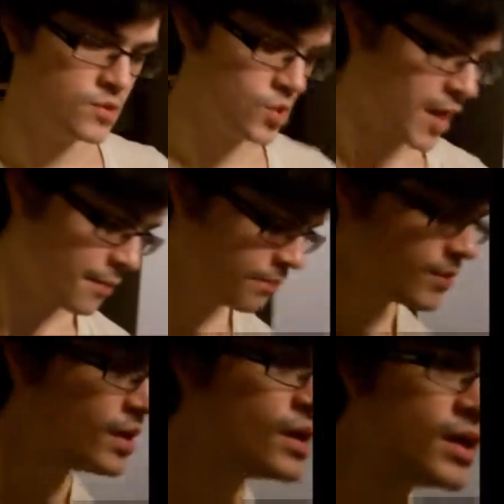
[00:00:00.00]
So yeah,
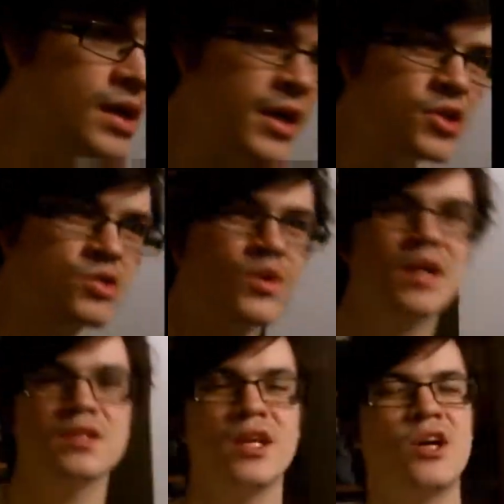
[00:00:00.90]
I just
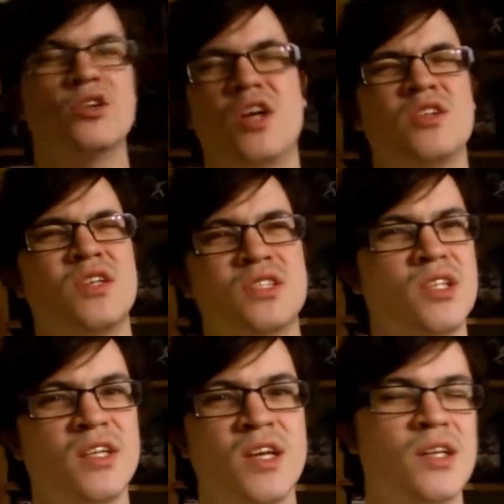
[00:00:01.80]
felt they are
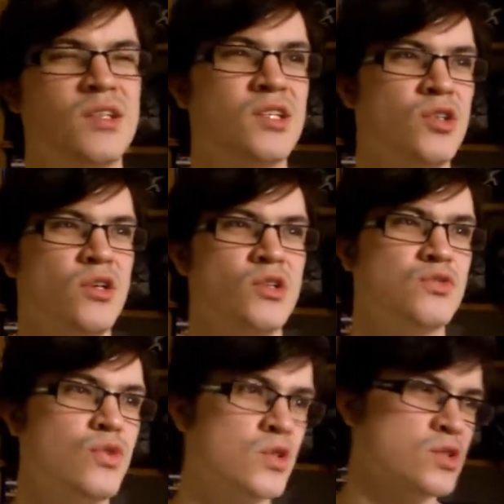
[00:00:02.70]
unnecessary and they should
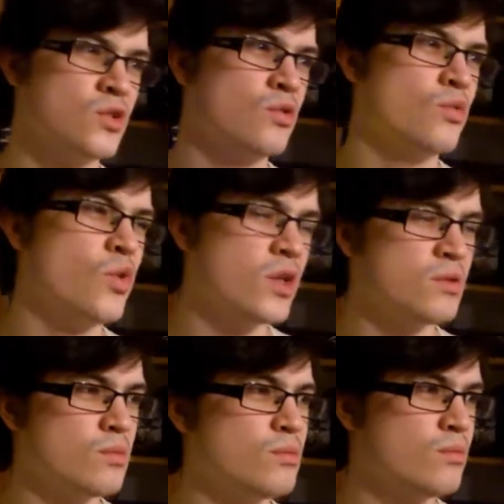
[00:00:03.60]
just focus on
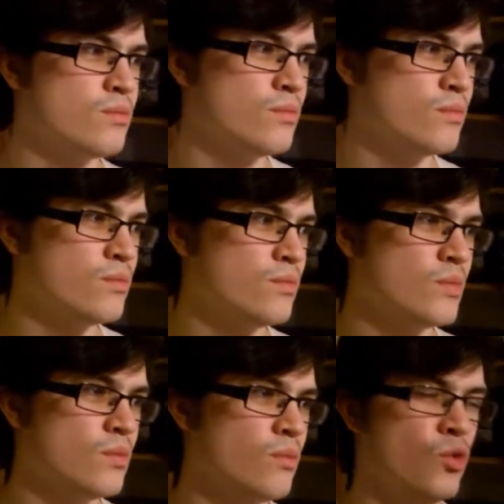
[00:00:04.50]
one
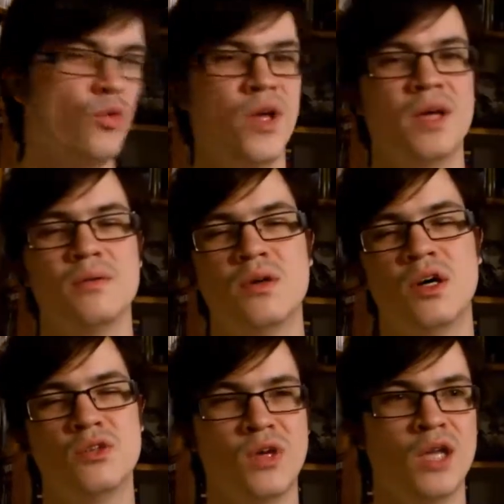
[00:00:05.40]
movie
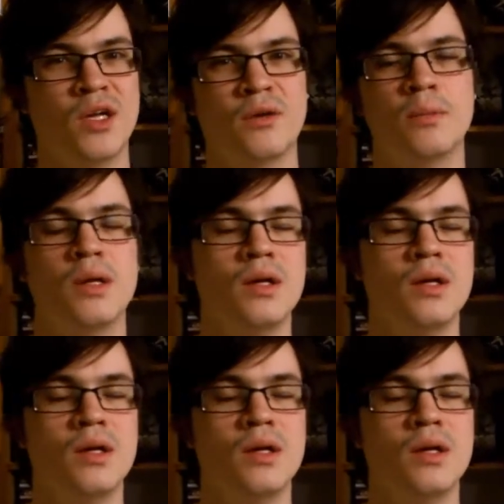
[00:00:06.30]
altogether.